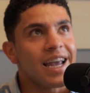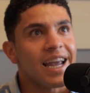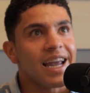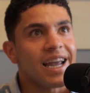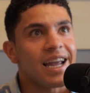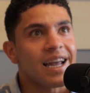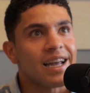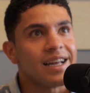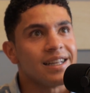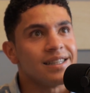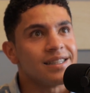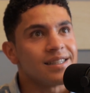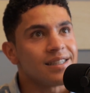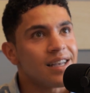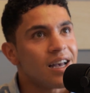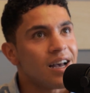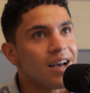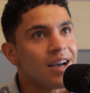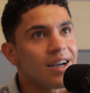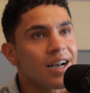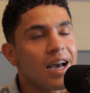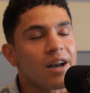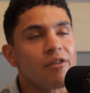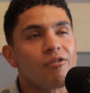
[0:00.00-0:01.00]
and
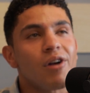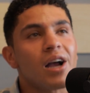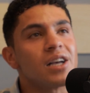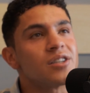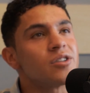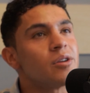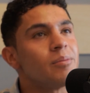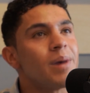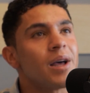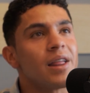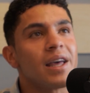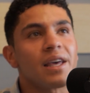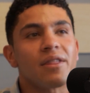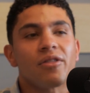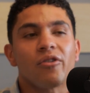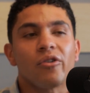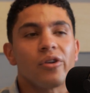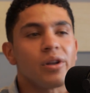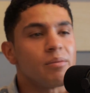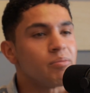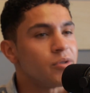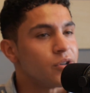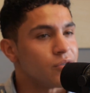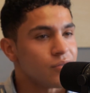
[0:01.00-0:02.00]
got a roster of about like
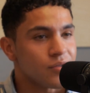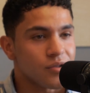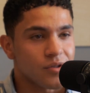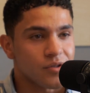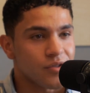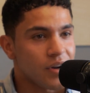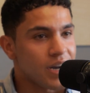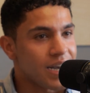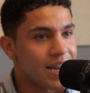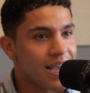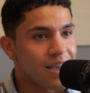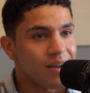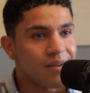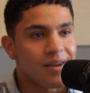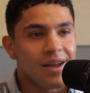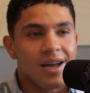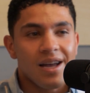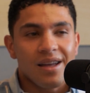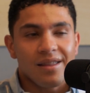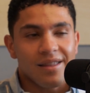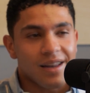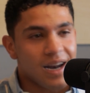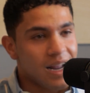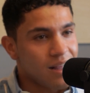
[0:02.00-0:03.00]
30 producers right now
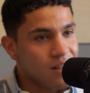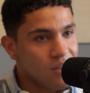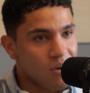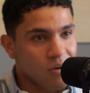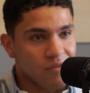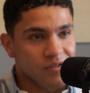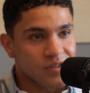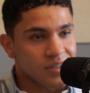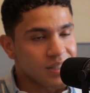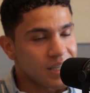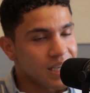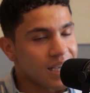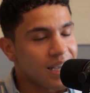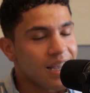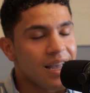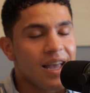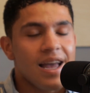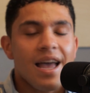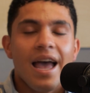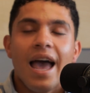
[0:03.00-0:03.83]
that I oversee.